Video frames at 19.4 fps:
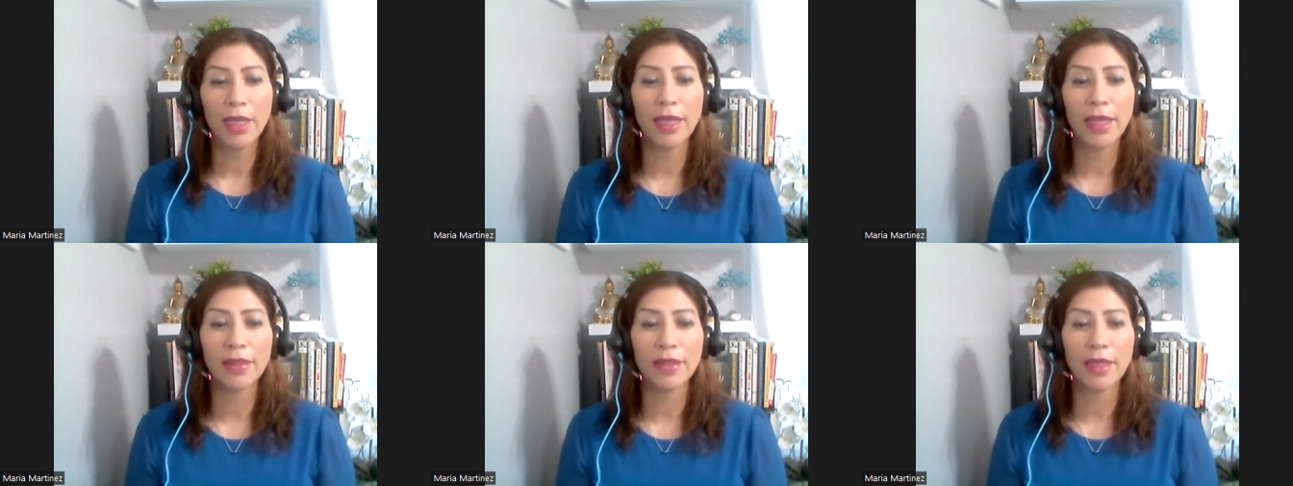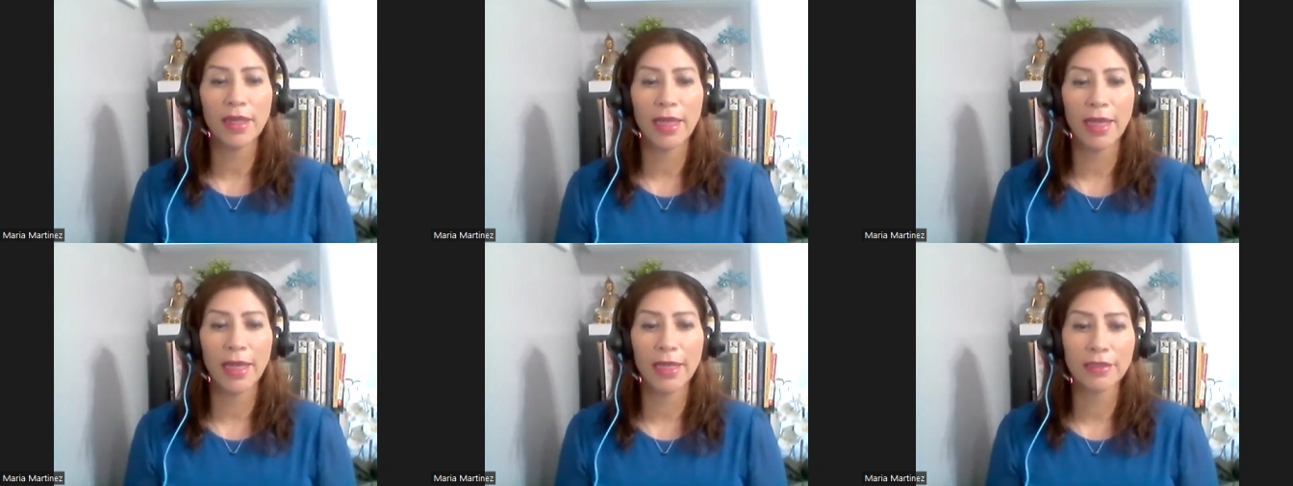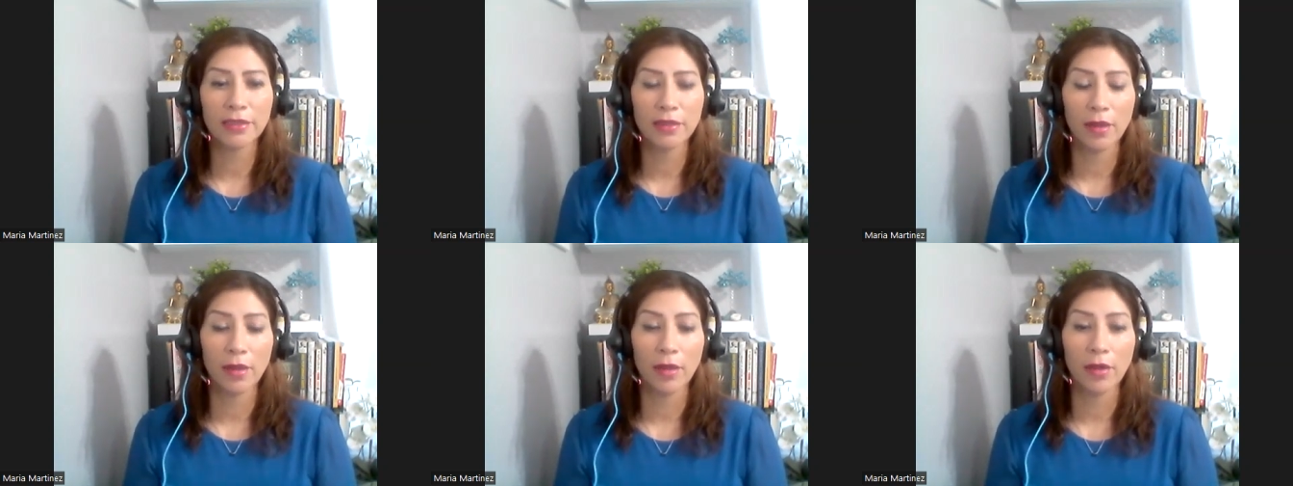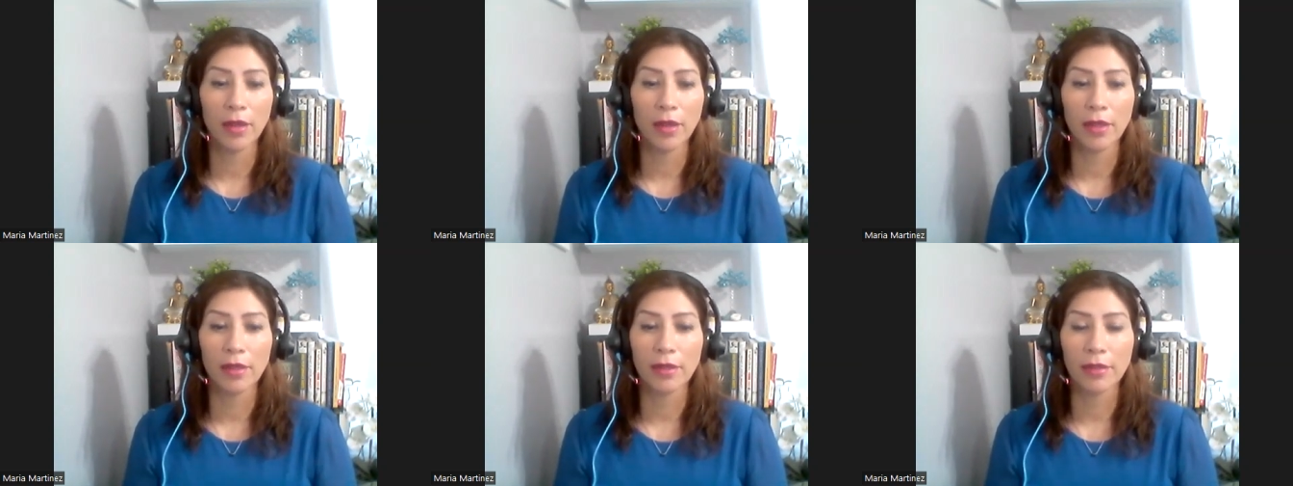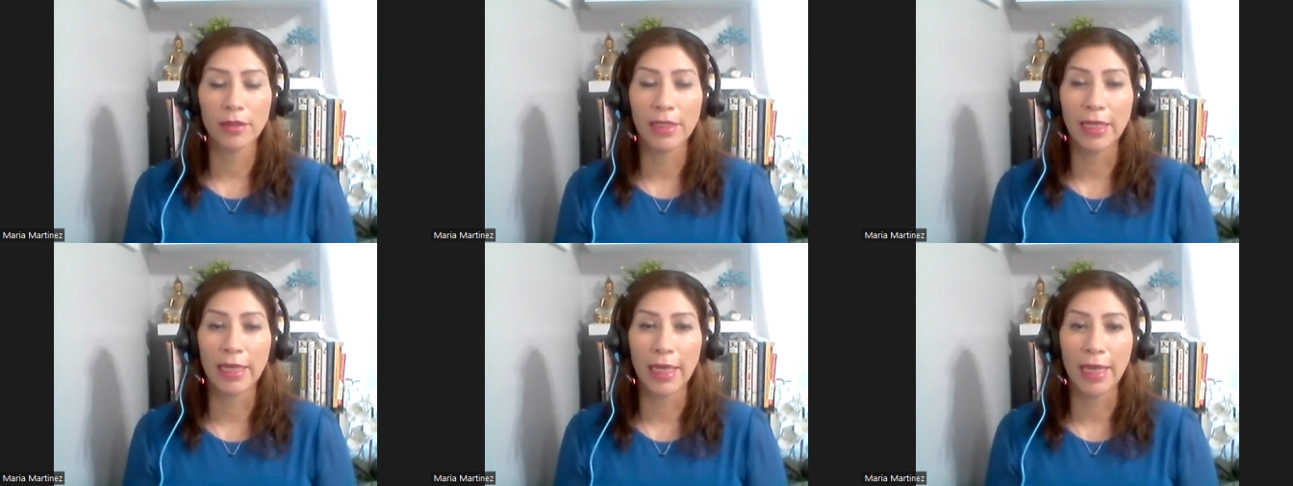And the
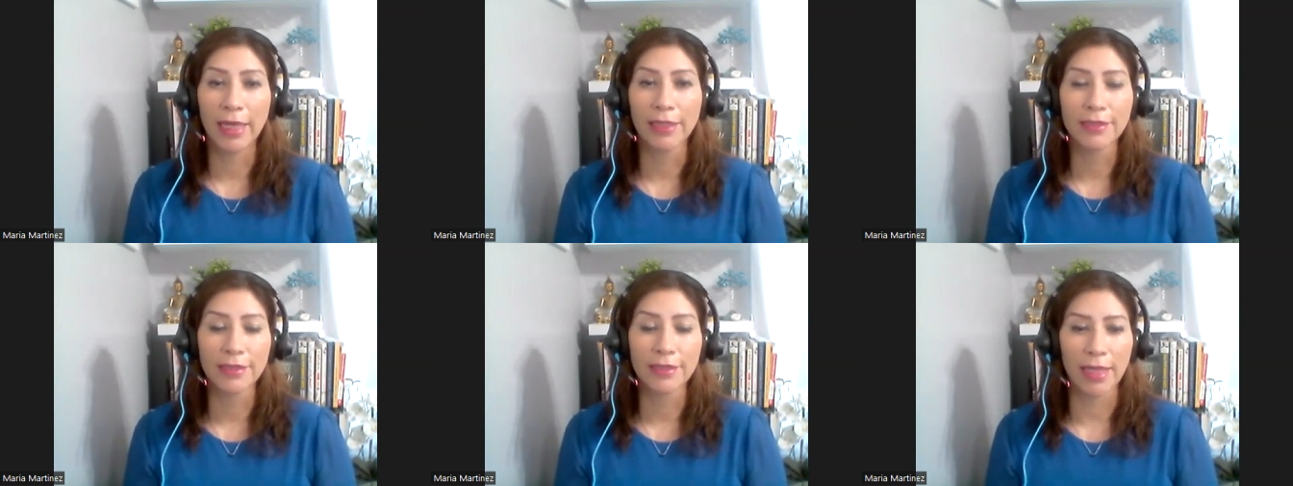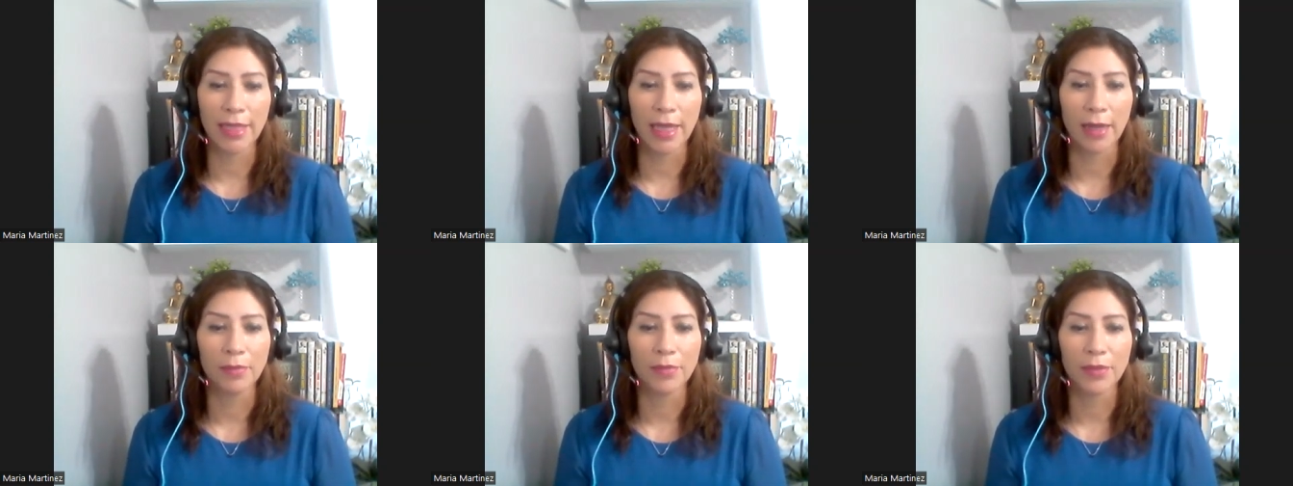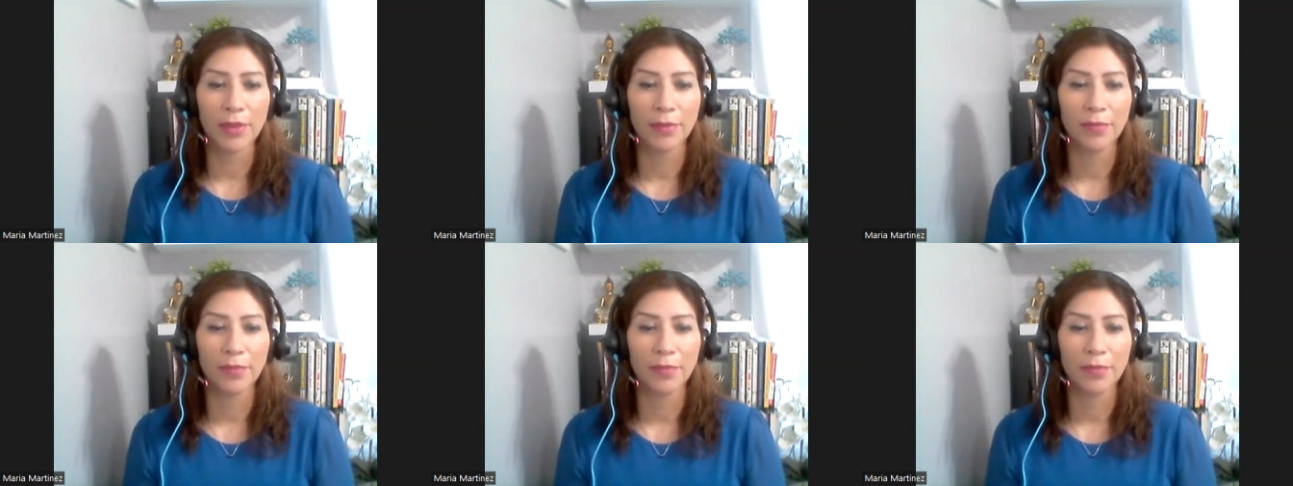last step